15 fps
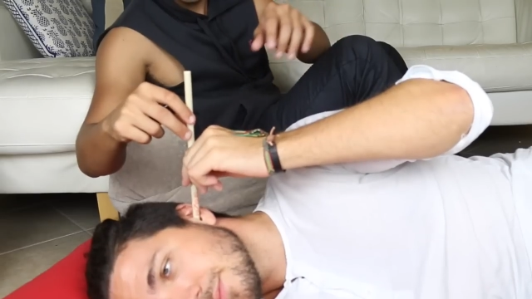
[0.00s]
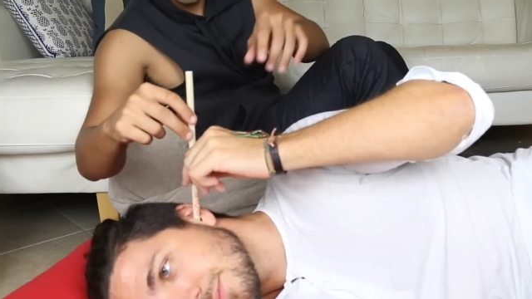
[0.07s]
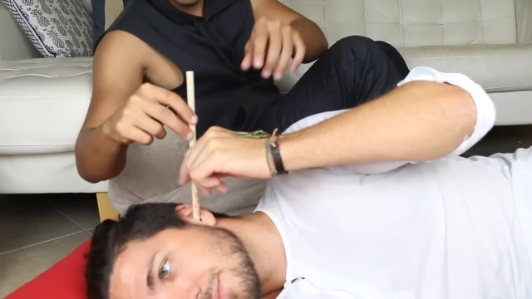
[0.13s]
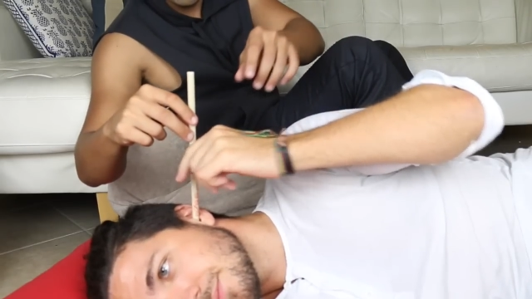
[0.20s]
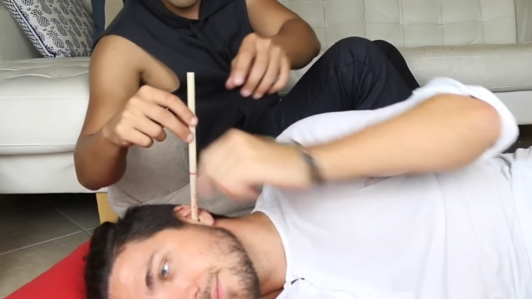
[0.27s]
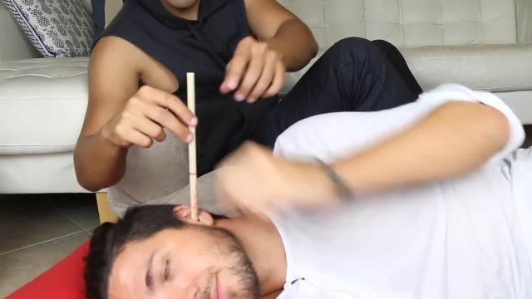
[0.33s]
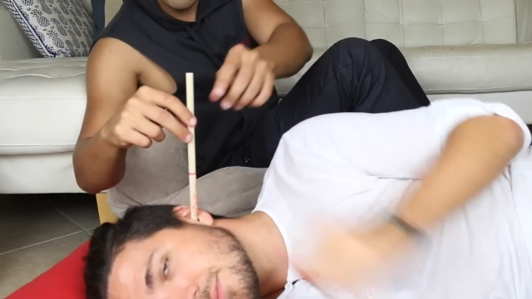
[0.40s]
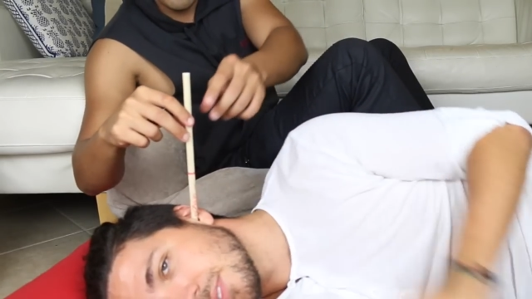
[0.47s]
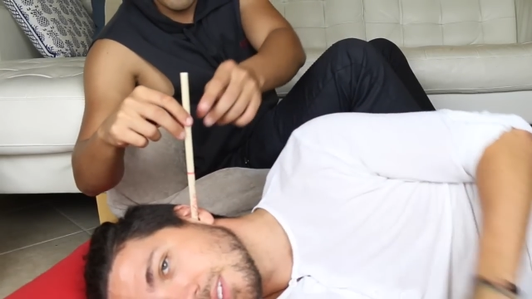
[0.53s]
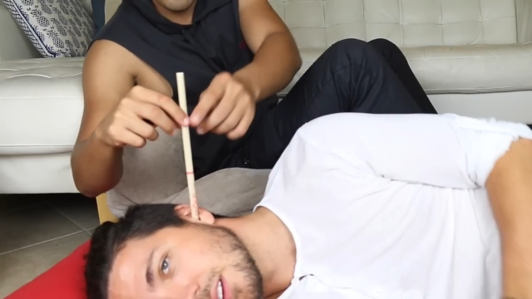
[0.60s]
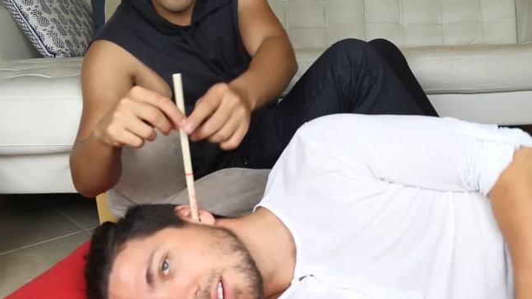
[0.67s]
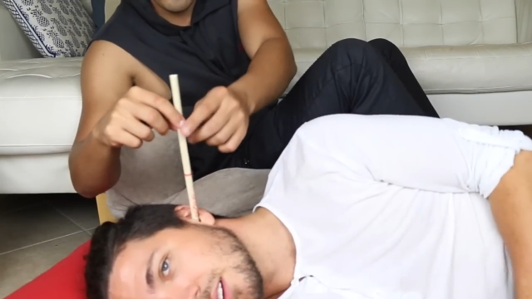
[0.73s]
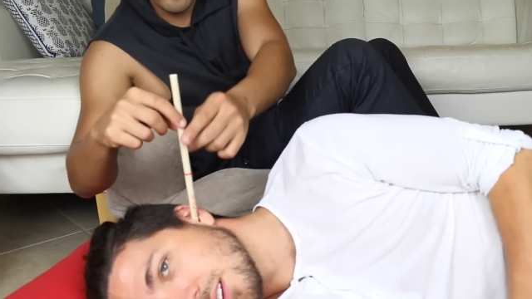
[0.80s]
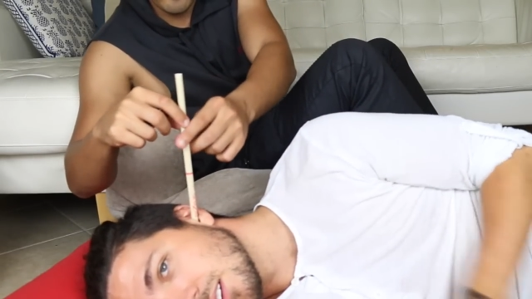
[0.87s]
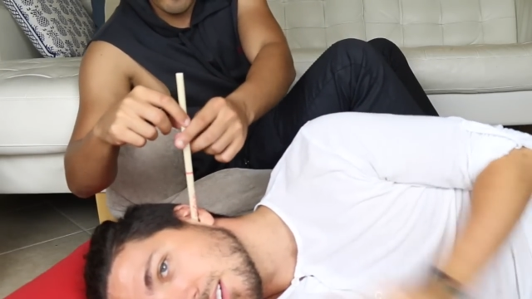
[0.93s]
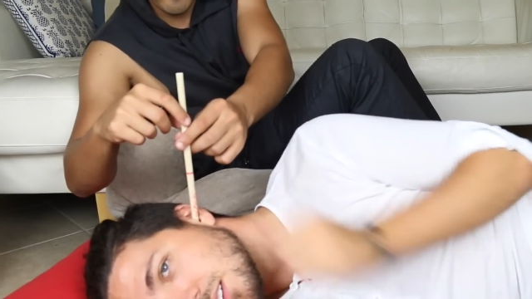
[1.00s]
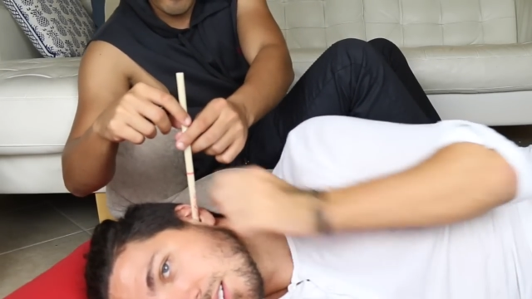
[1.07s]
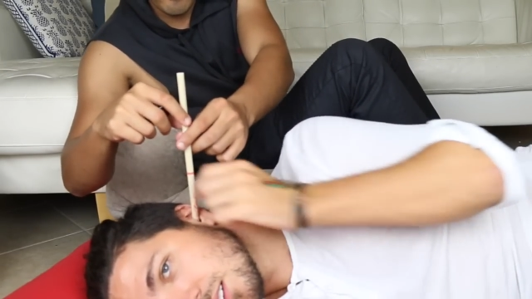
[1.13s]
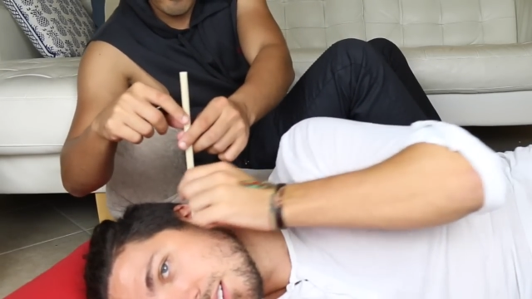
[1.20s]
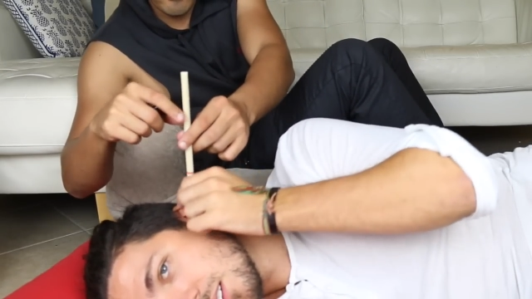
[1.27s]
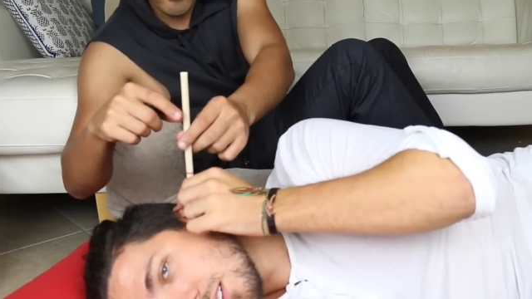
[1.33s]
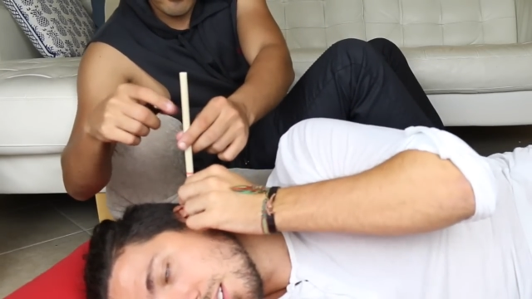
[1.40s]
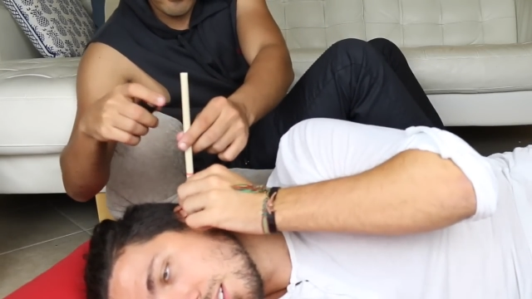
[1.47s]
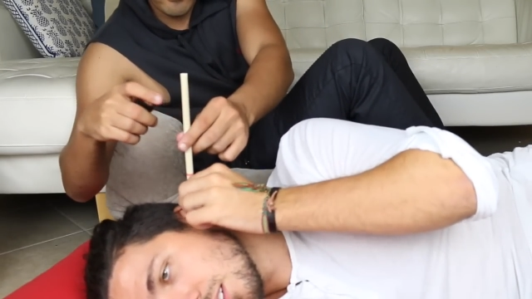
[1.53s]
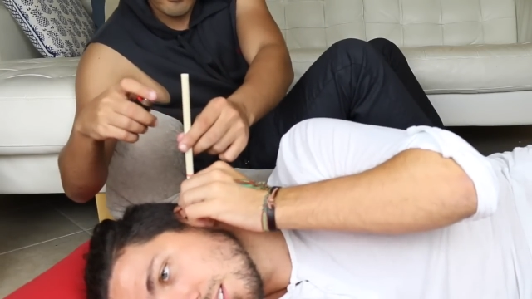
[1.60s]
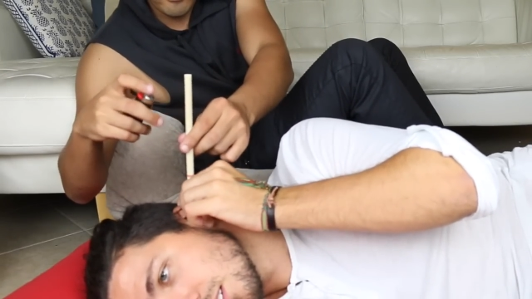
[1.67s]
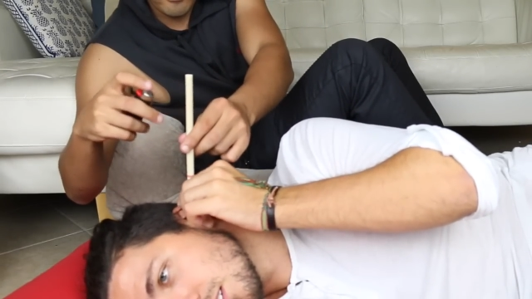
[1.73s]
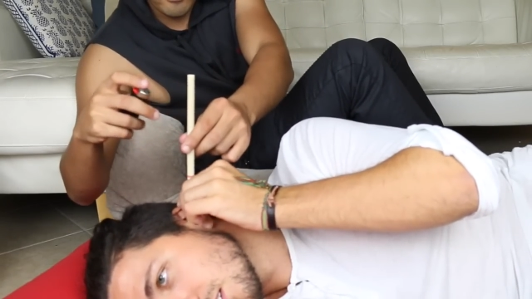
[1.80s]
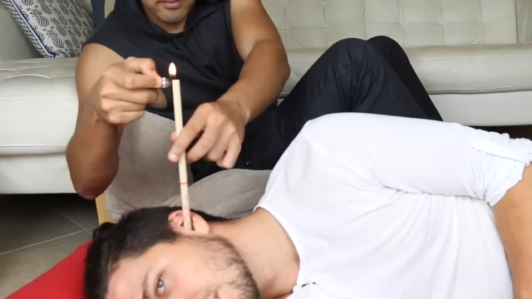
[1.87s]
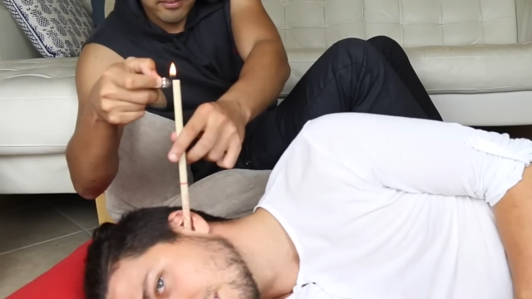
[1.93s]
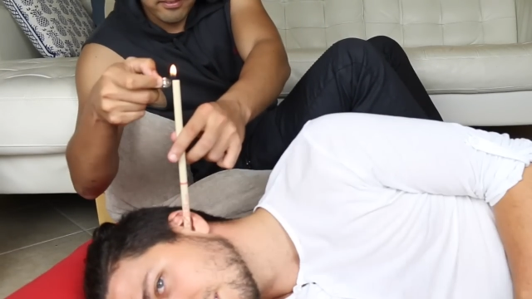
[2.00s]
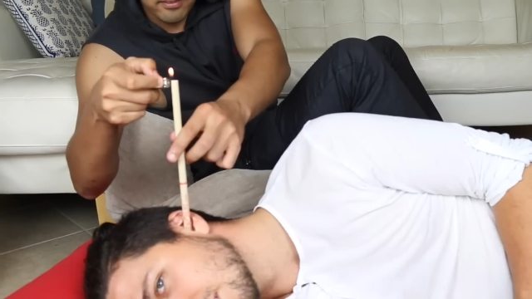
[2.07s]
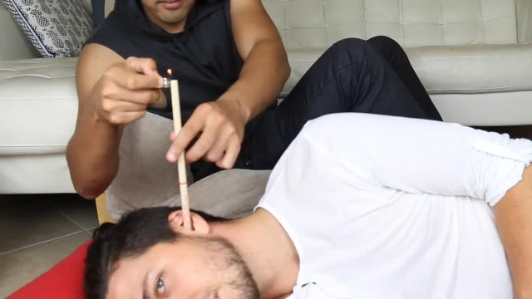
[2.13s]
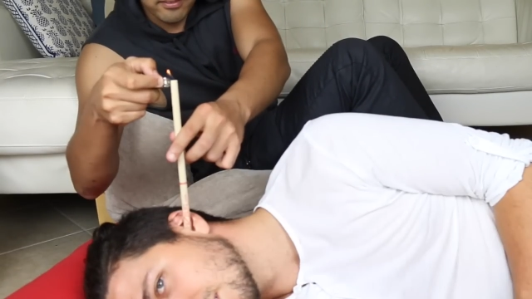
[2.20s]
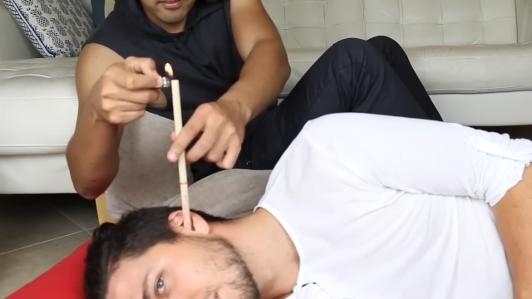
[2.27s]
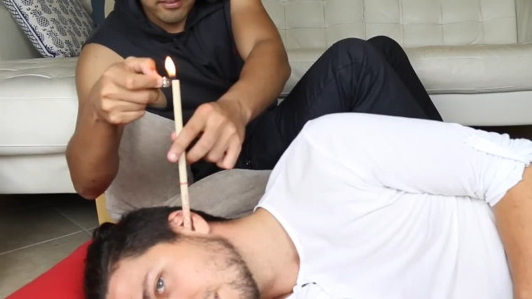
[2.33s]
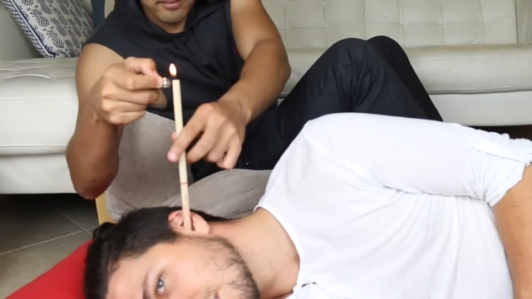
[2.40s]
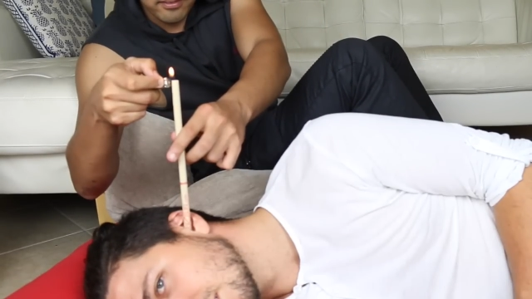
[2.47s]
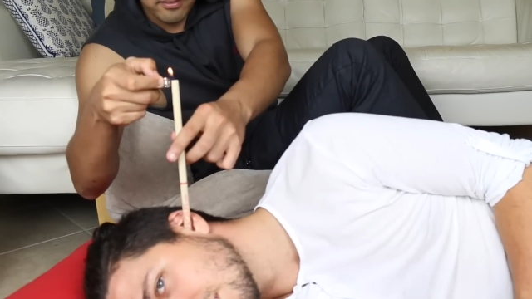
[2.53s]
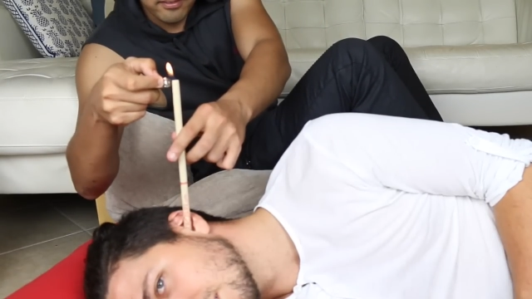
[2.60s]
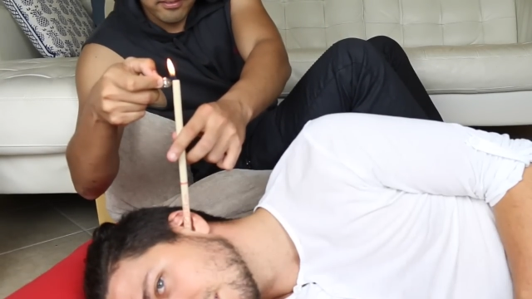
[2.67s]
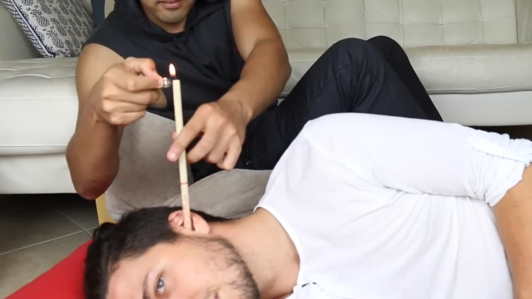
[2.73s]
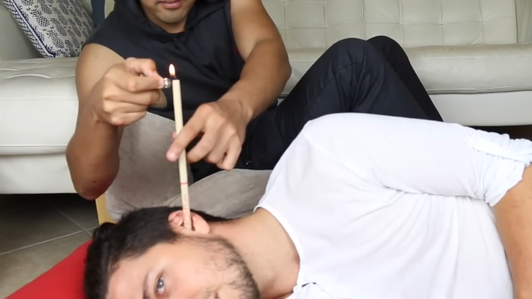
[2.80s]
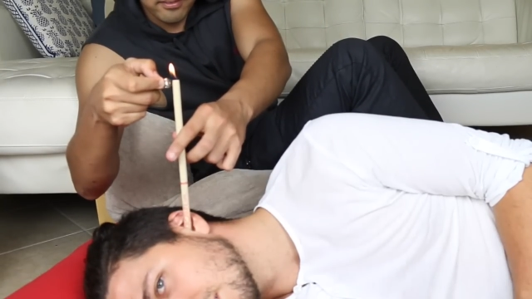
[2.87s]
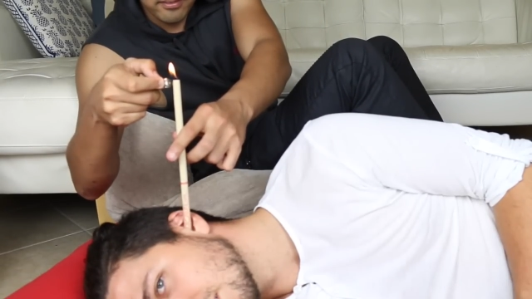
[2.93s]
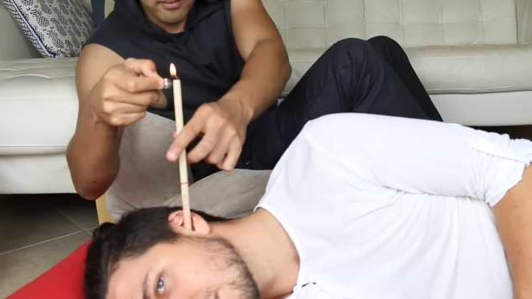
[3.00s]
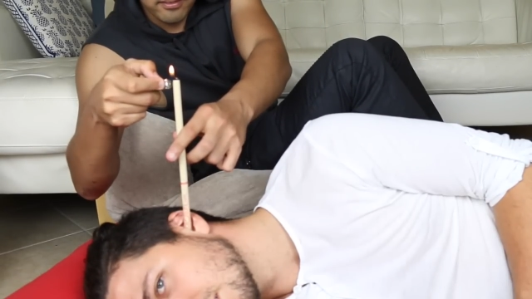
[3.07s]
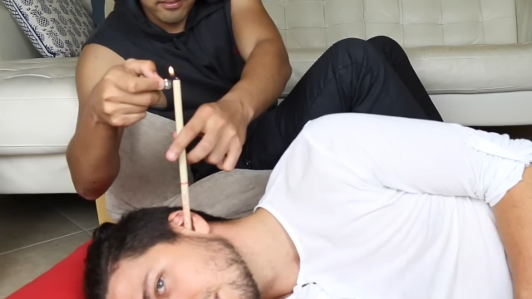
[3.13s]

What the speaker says: [unreadable: no face in view]